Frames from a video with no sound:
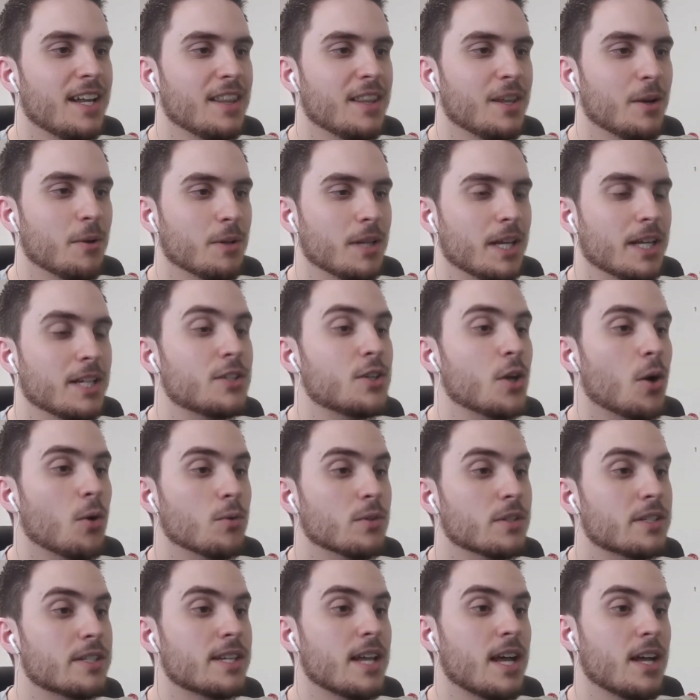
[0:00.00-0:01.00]
They were like,
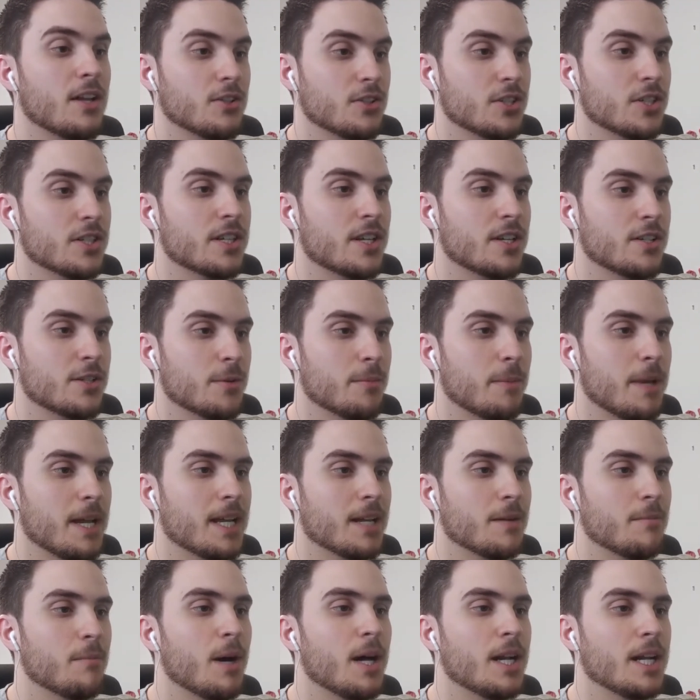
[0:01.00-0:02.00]
don't sell just because you're
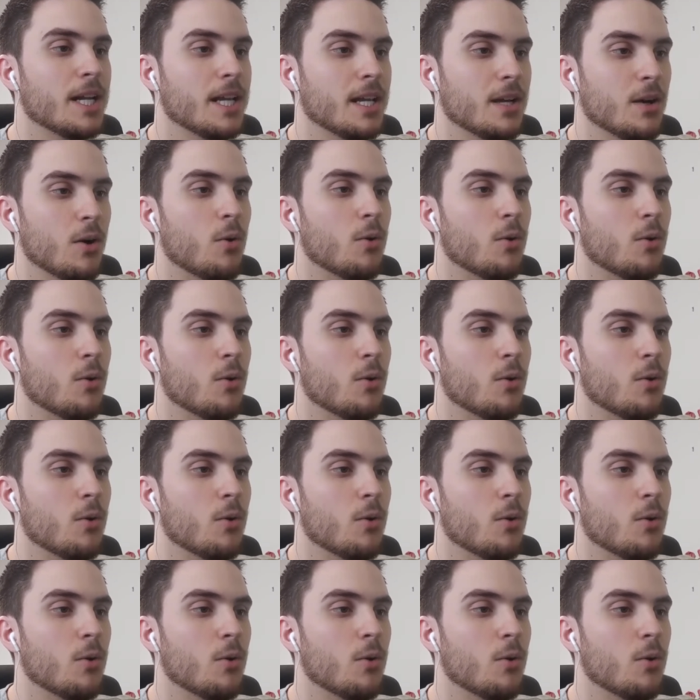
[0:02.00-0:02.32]
making money,